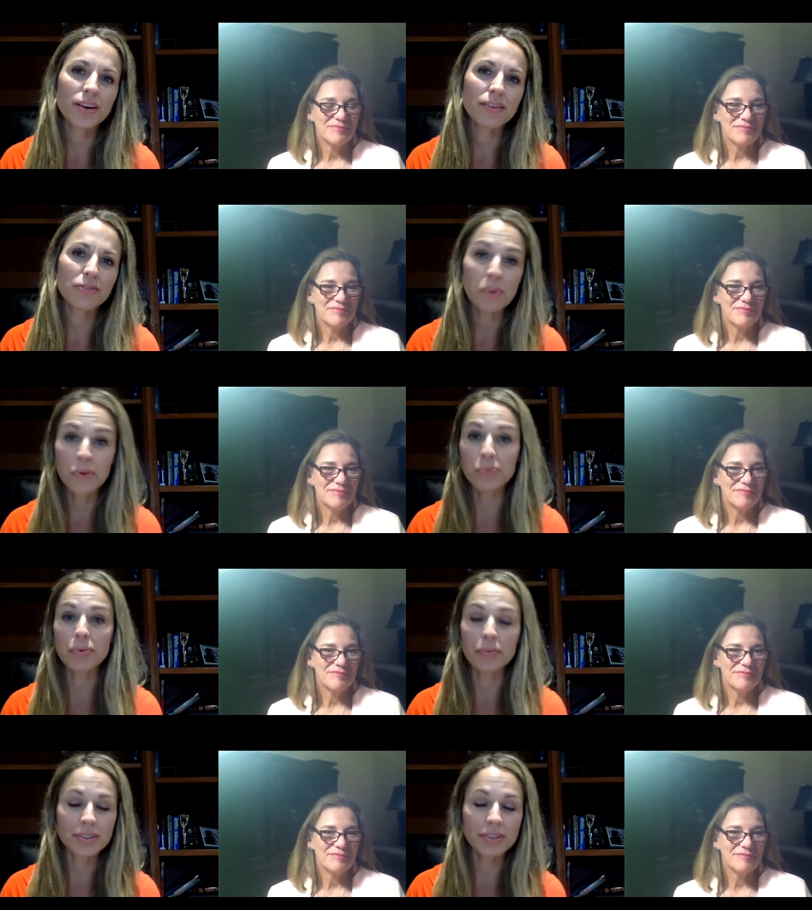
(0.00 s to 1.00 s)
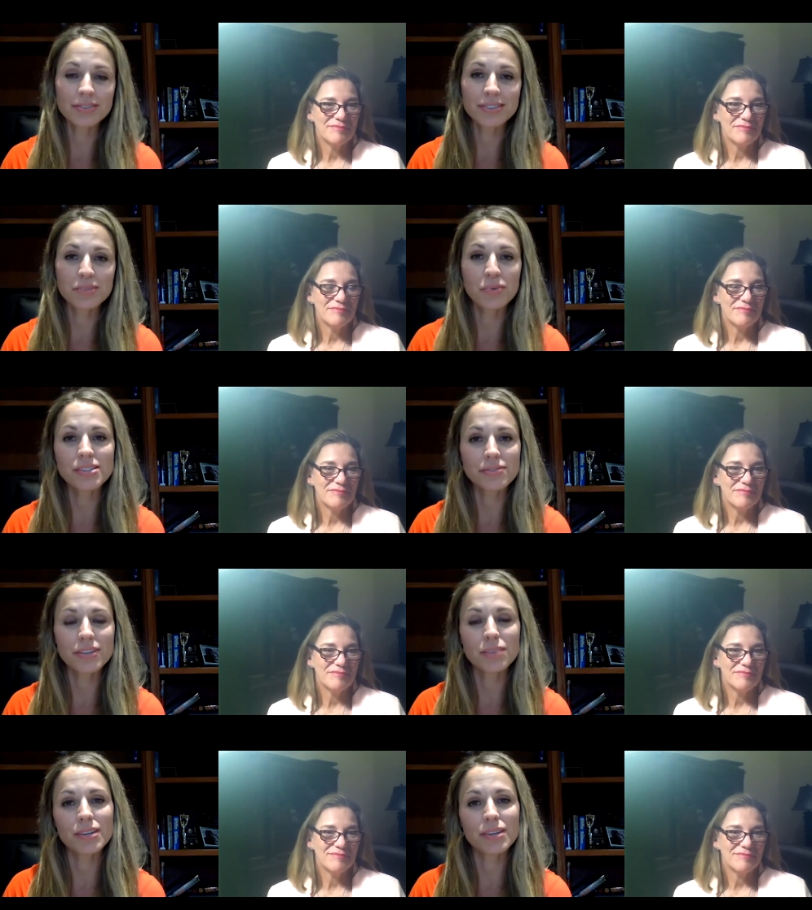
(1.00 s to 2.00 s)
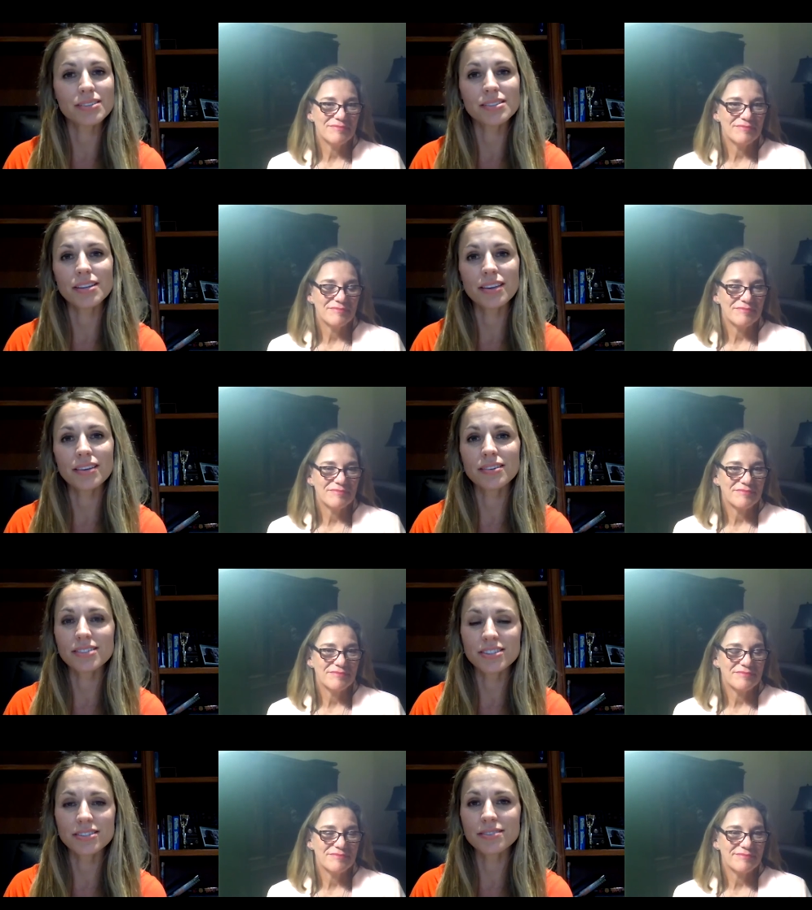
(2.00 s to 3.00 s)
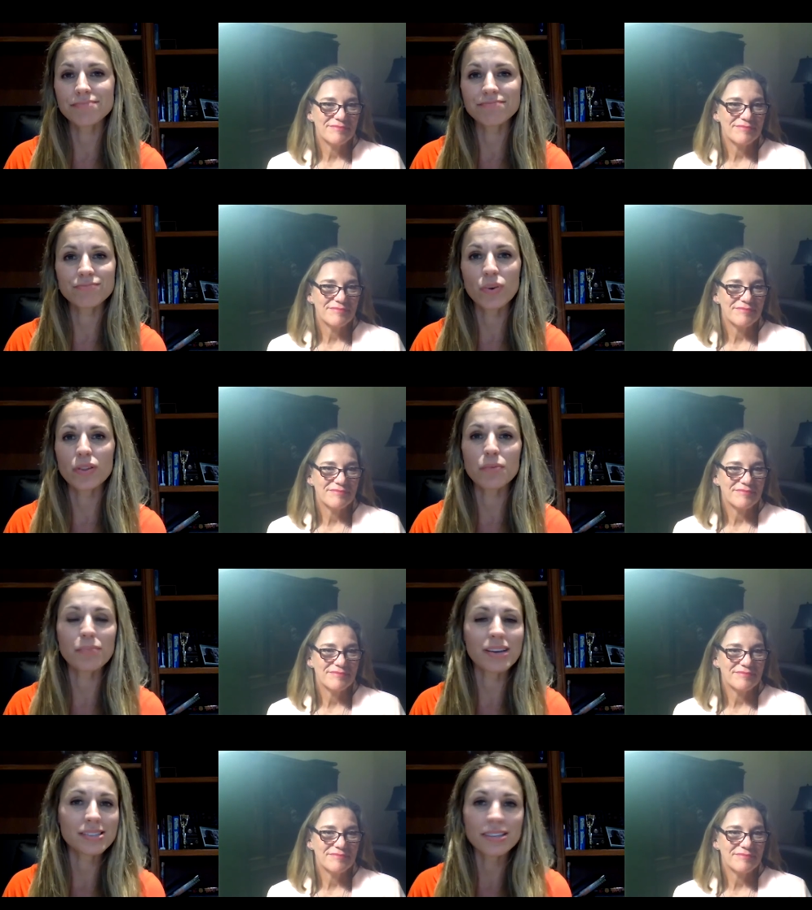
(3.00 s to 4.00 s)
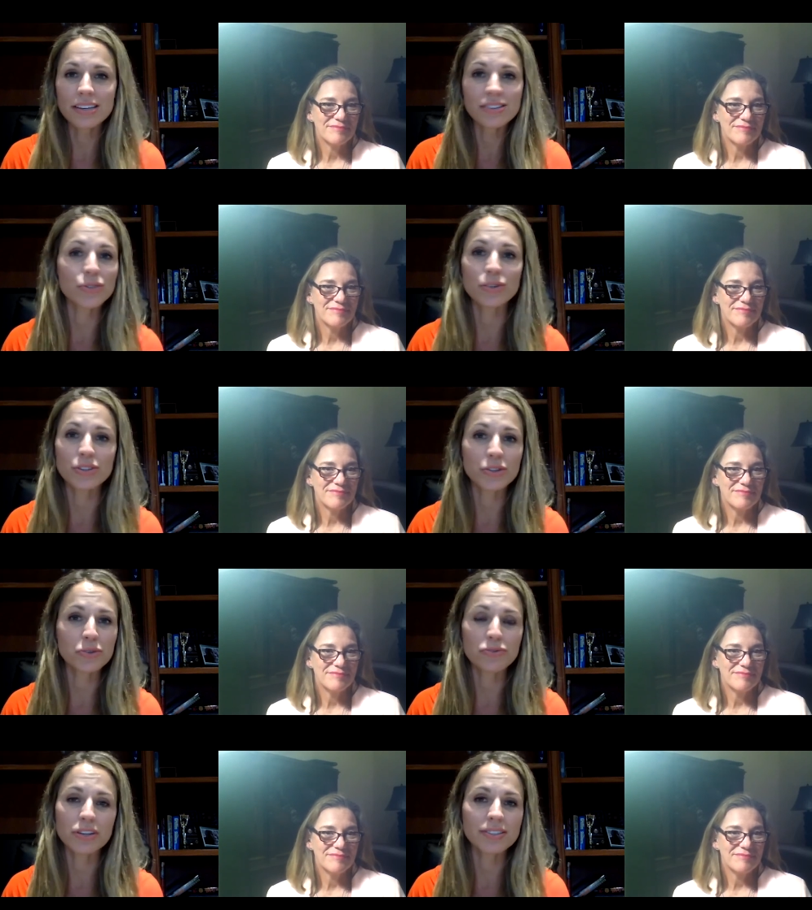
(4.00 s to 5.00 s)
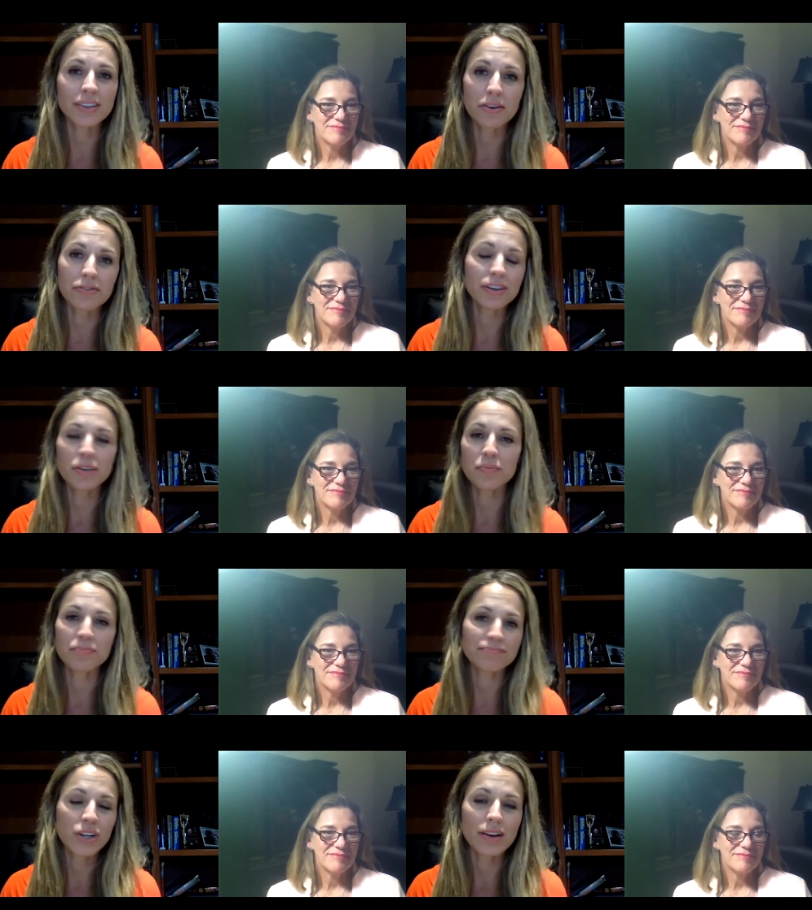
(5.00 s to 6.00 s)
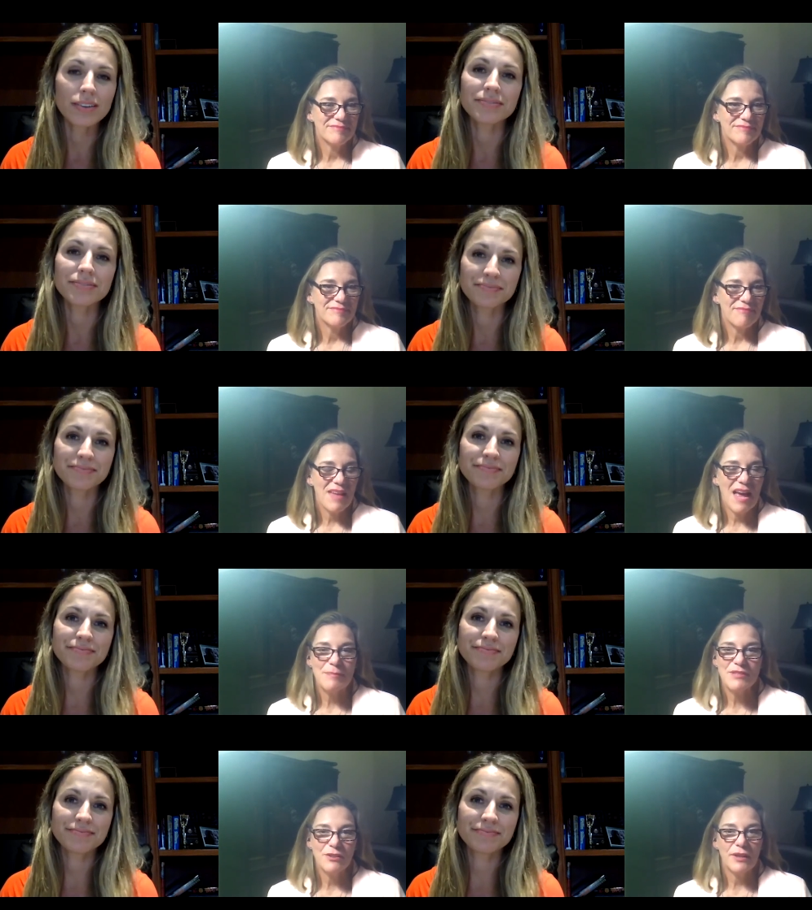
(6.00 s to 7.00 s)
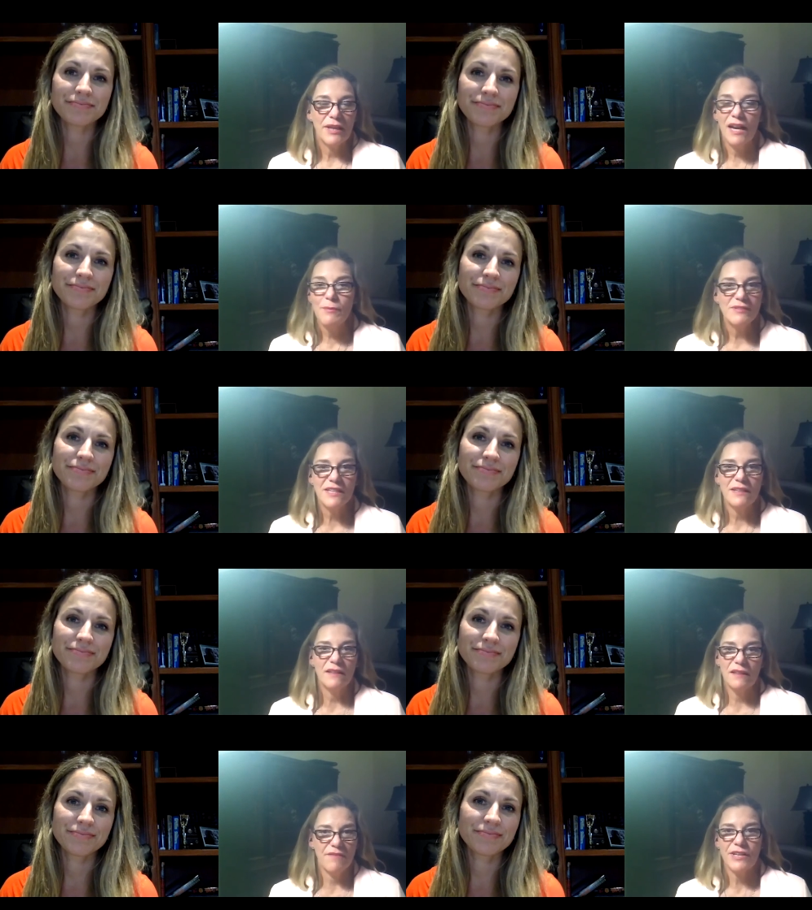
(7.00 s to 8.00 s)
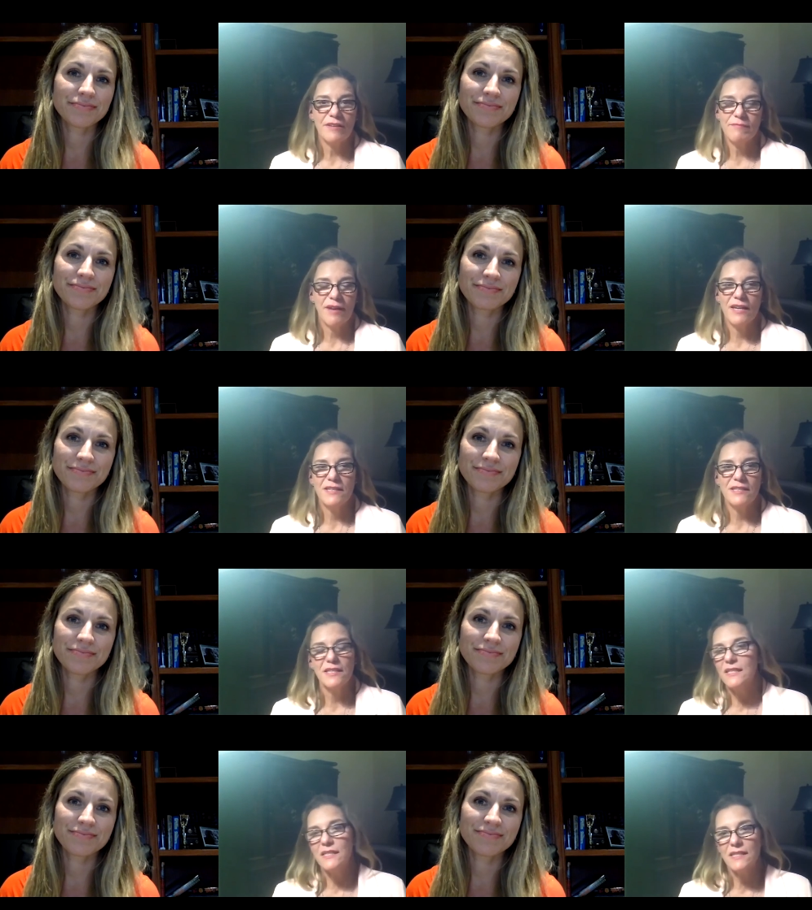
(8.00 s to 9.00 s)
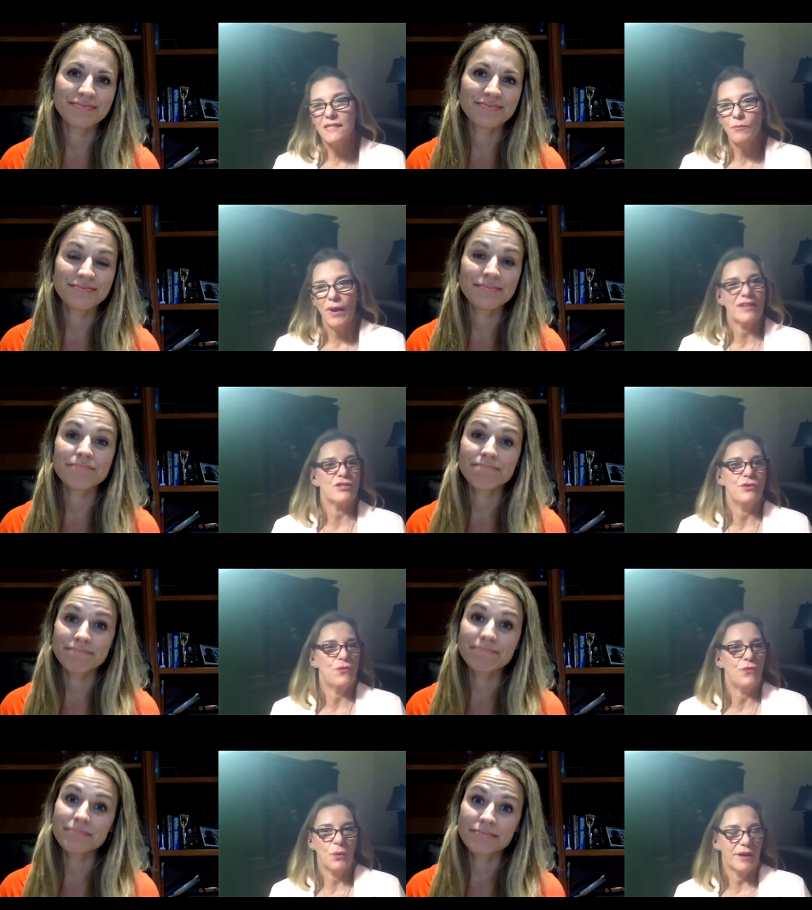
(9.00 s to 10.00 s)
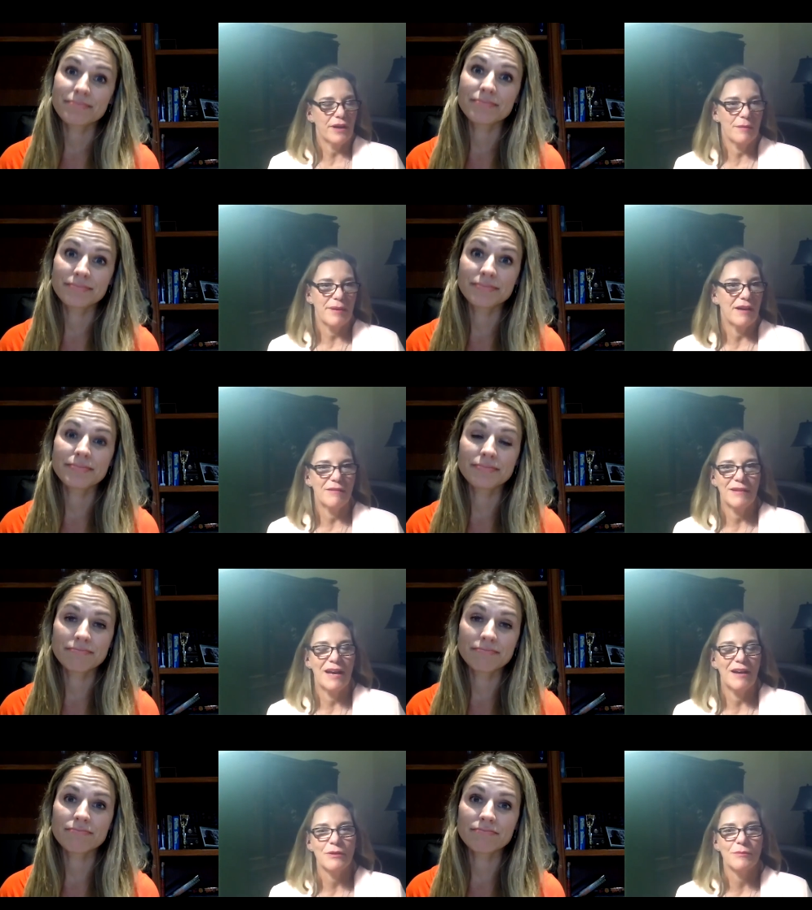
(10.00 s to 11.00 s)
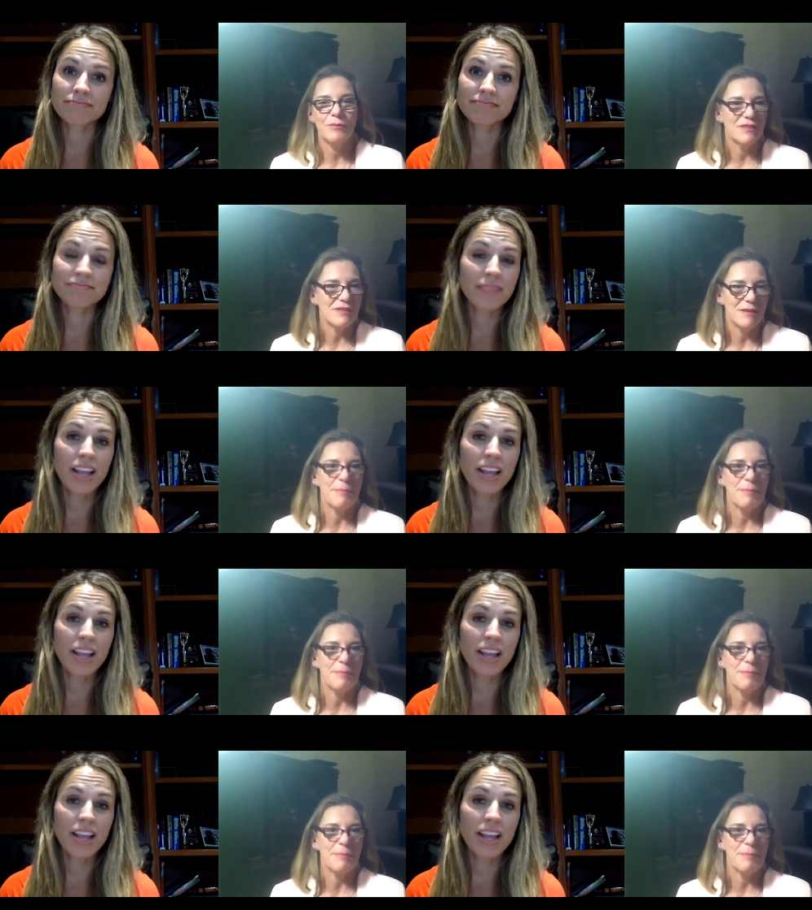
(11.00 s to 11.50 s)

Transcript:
Speaker 1: for most people is to breastfeed because I think it is just one of the best things you can do for yourself and your
Speaker 2: child. Absolutely. And I didn't love it. I didn't wax euphoric about how it was the